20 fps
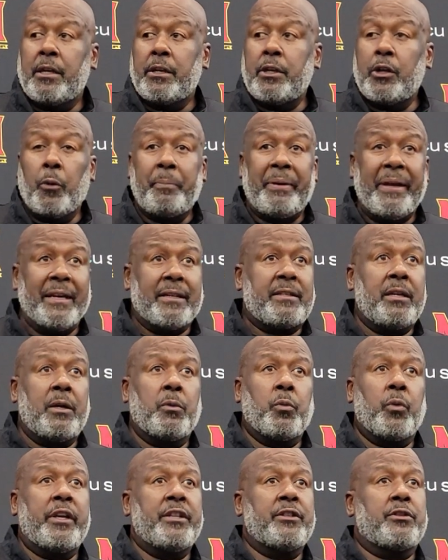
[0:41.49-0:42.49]
You know, Big
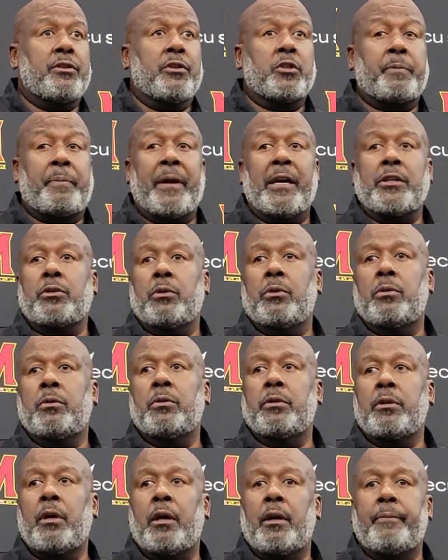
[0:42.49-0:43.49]
Ten wins are special.
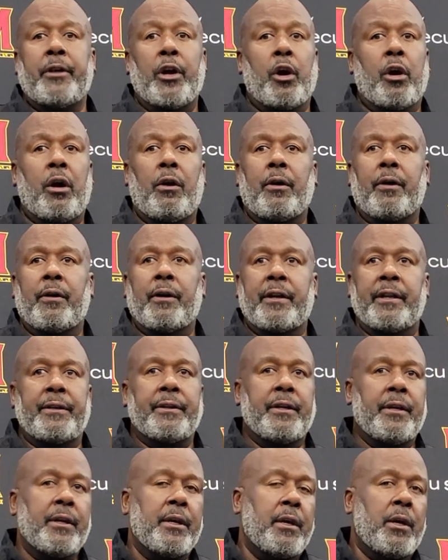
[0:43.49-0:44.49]
They're hard,
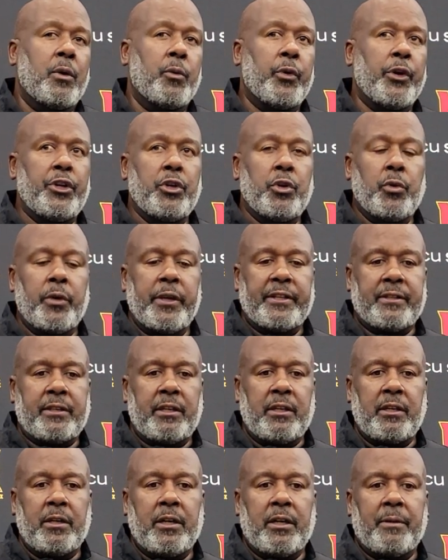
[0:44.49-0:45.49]
and we knew we'd
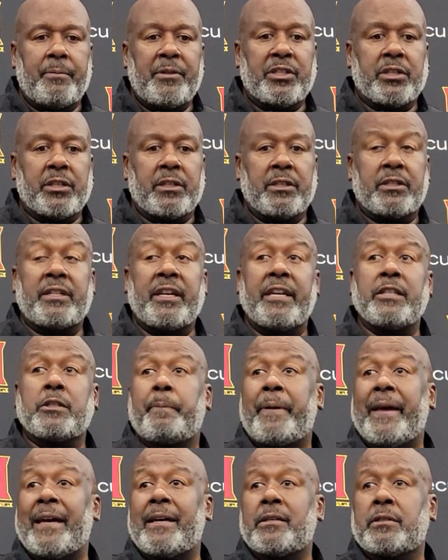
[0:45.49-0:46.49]
see Michigan State's
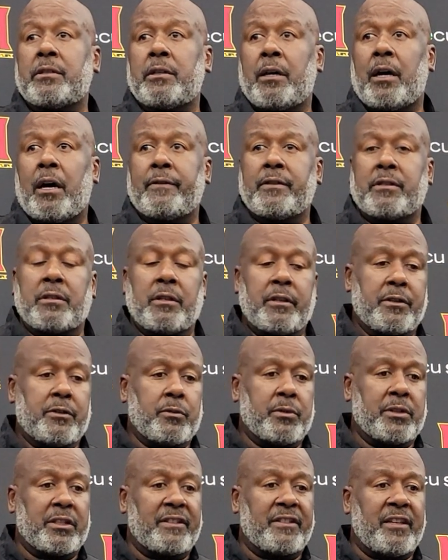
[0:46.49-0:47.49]
best. Obviously, this
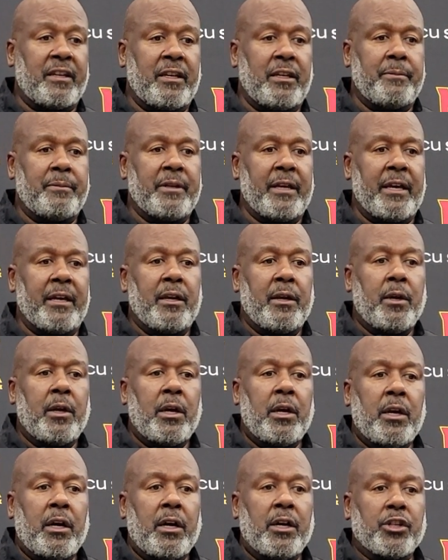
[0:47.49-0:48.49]
was a team
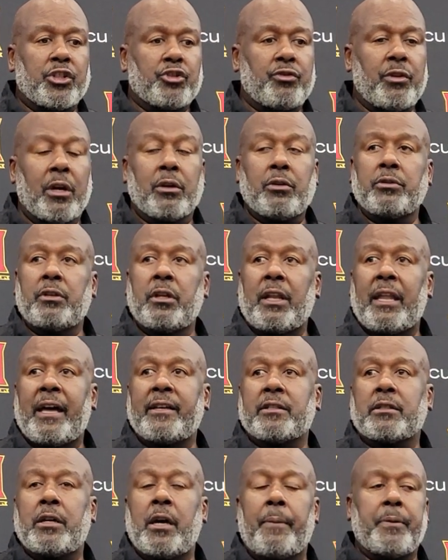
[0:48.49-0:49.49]
that struggled the
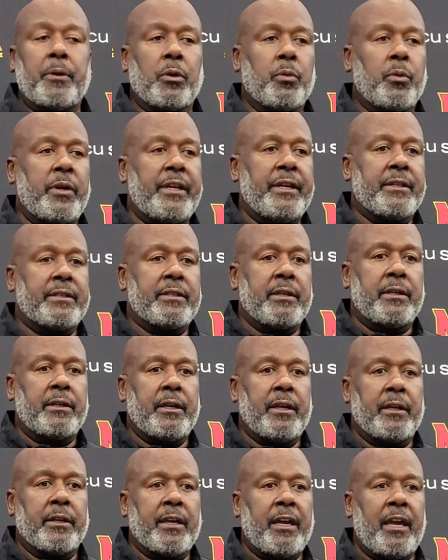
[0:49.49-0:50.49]
last couple of weeks
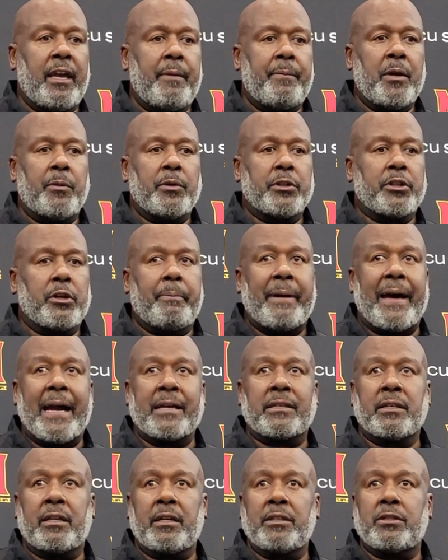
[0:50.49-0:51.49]
and came in with their
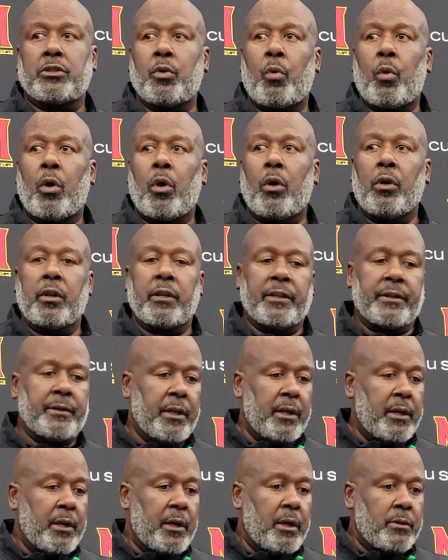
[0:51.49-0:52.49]
backs against the wall
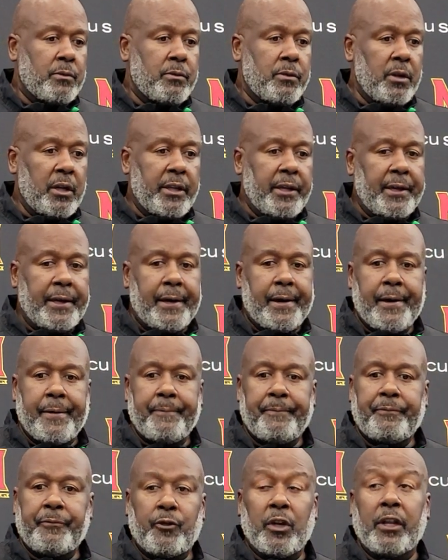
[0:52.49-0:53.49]

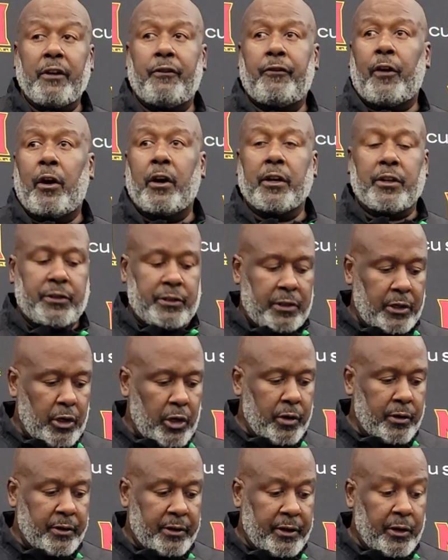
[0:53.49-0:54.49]
and really fought us,
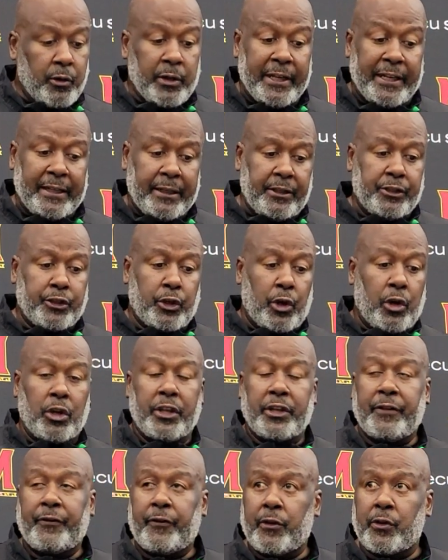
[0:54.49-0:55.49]
you know, at least
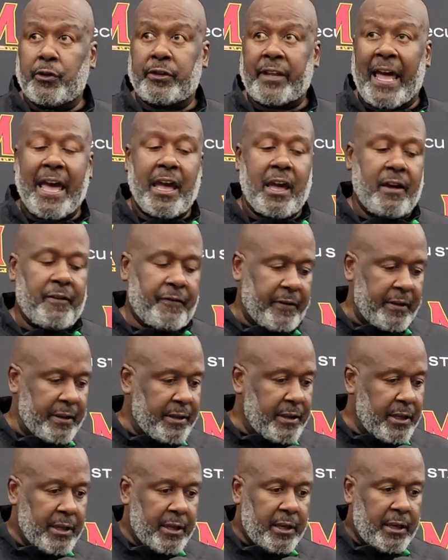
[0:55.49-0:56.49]
early first half
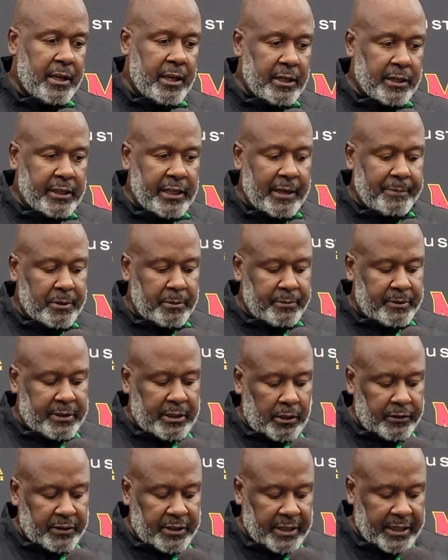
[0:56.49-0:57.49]
and kept
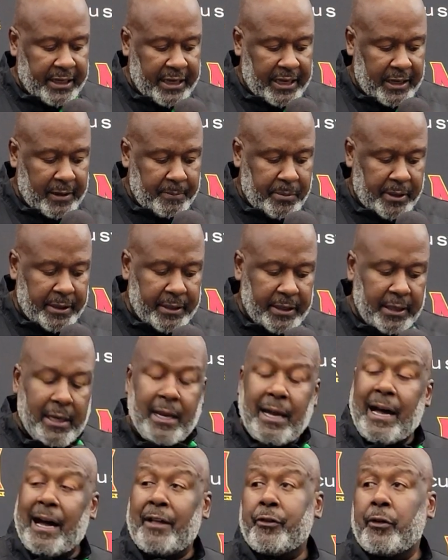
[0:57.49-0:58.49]
themselves in the game. But
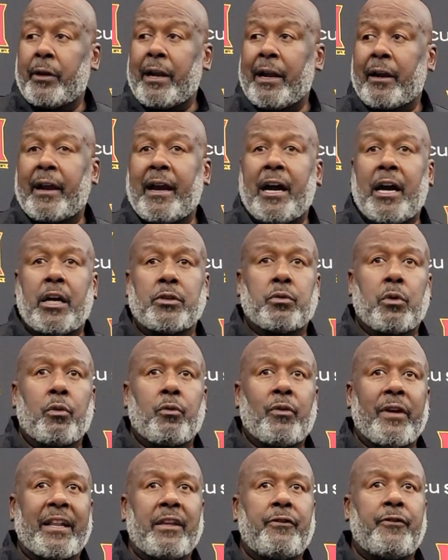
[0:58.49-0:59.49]
I thought our guys were
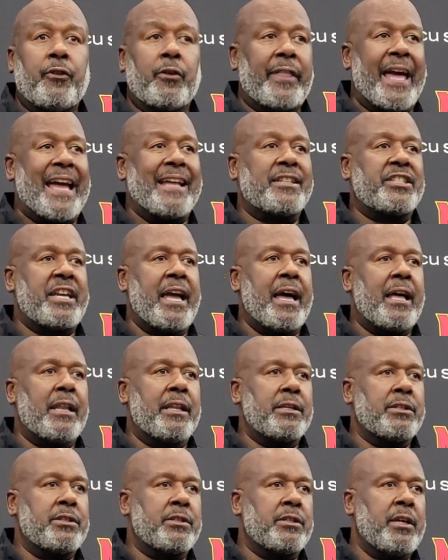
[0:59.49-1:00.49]
ready for that
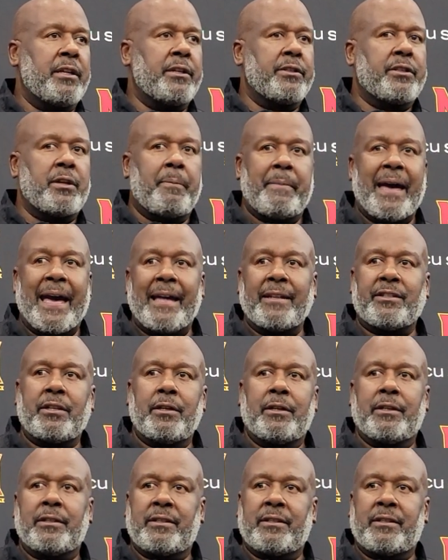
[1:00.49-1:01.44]
challenge and to match a